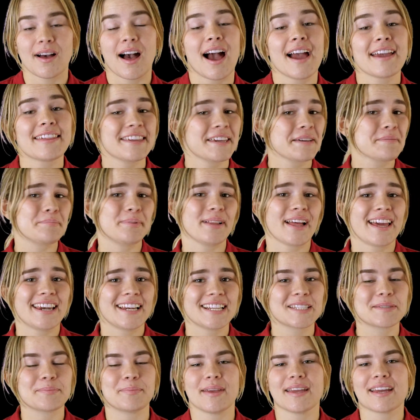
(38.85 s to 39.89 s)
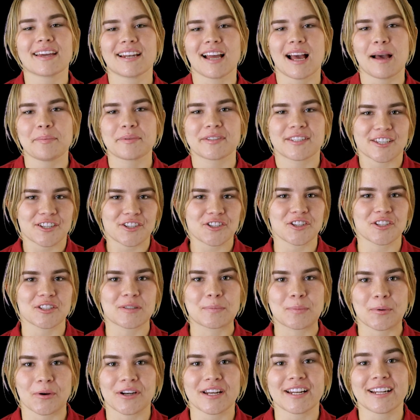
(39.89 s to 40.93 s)
I think planets being at opposition is
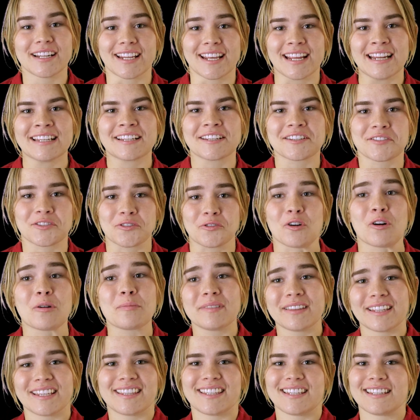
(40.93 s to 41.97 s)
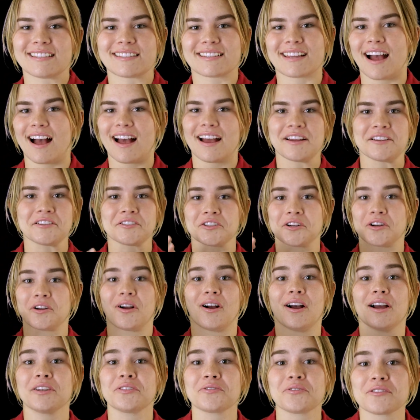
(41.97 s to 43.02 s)
pretty neat because normally these guys are
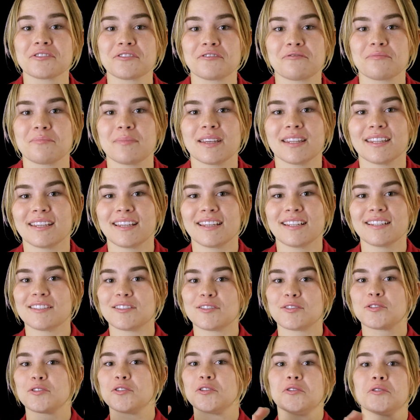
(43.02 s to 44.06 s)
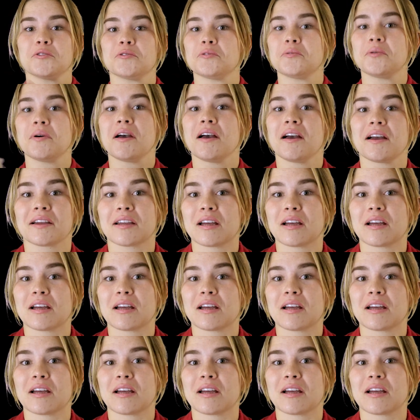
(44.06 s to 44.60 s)
hundreds of millions to